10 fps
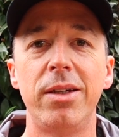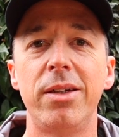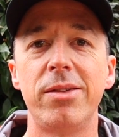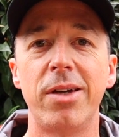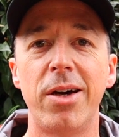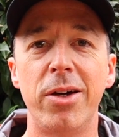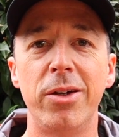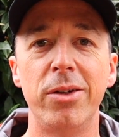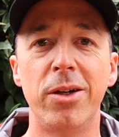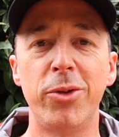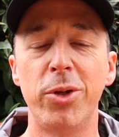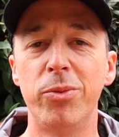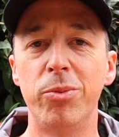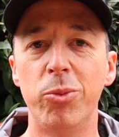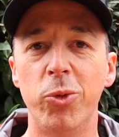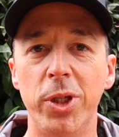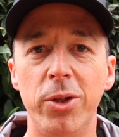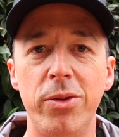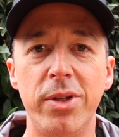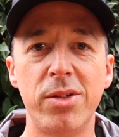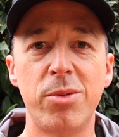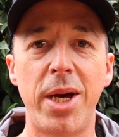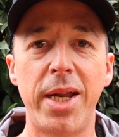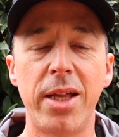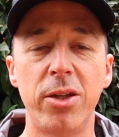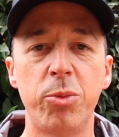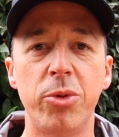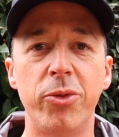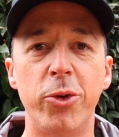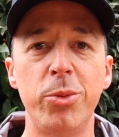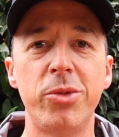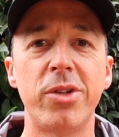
So I've heard really good things about how this performs,